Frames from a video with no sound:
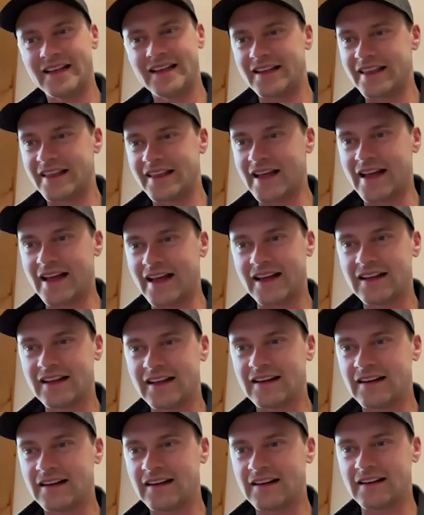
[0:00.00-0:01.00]
yeah,
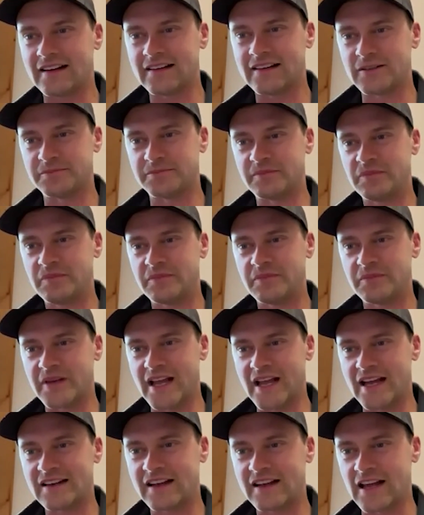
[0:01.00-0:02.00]
I
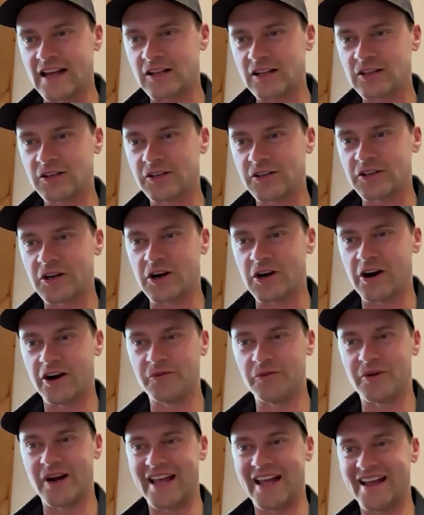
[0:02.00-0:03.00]
had to kind of learn the
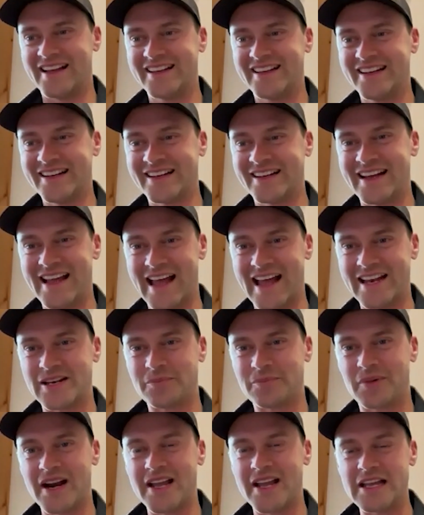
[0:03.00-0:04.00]
hard way. Had to break